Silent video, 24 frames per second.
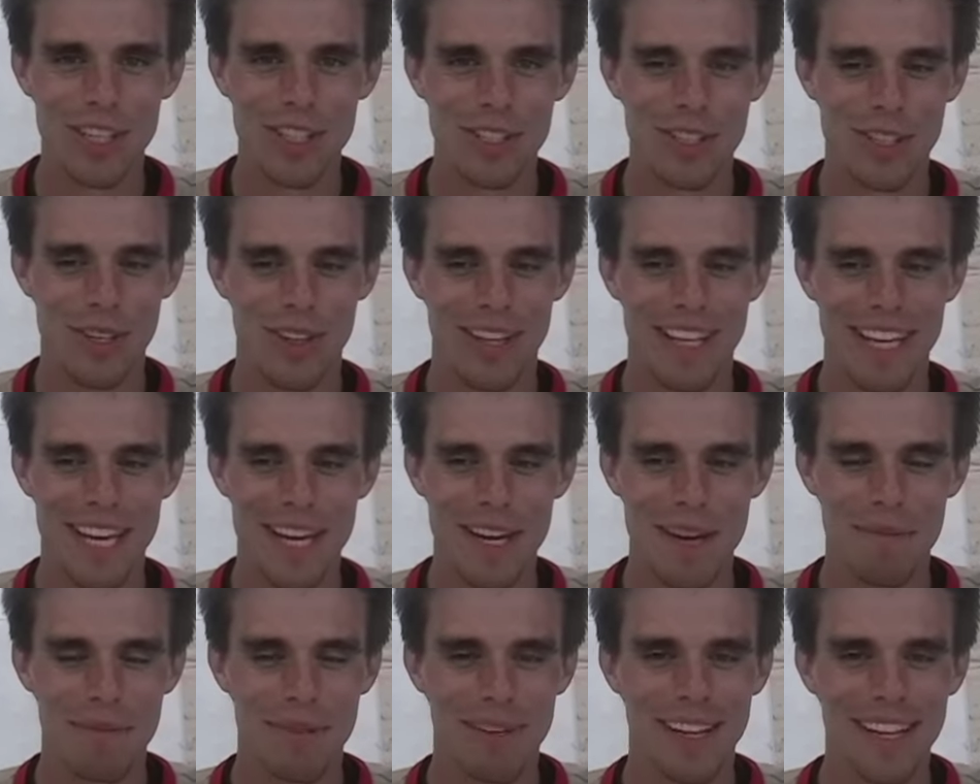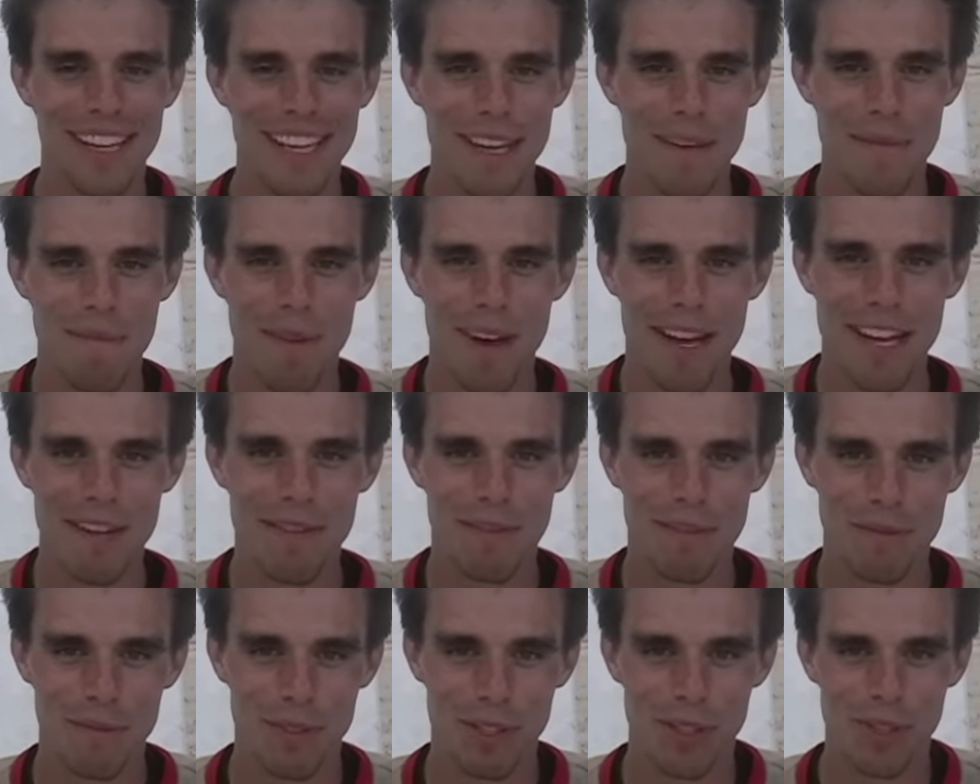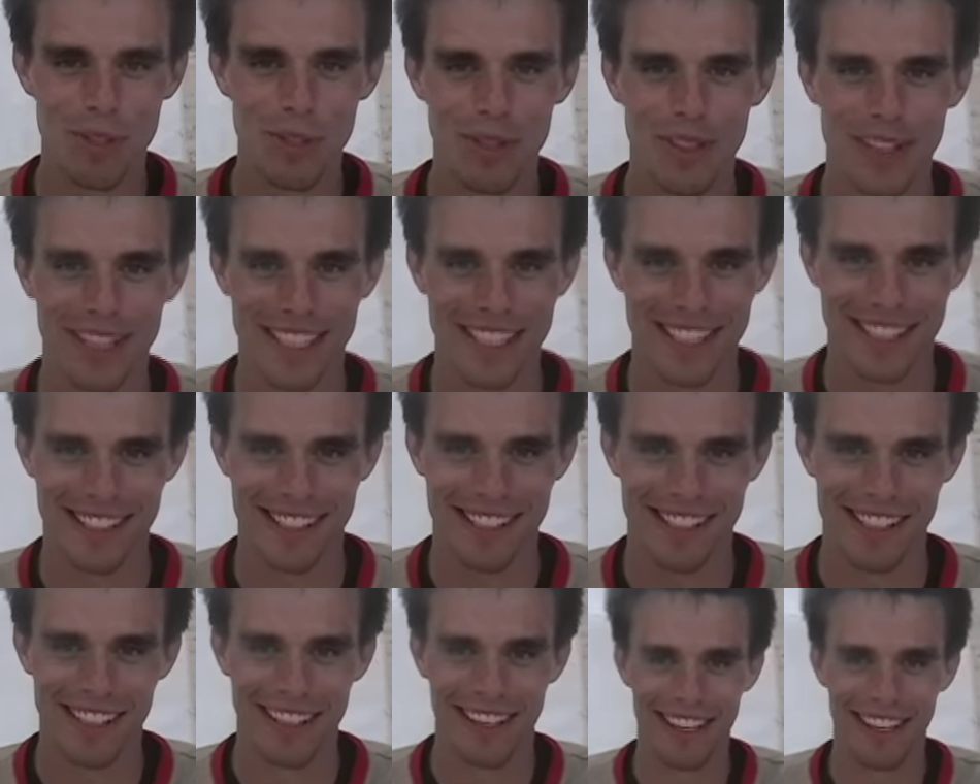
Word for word: so that he could probably get money from tourists.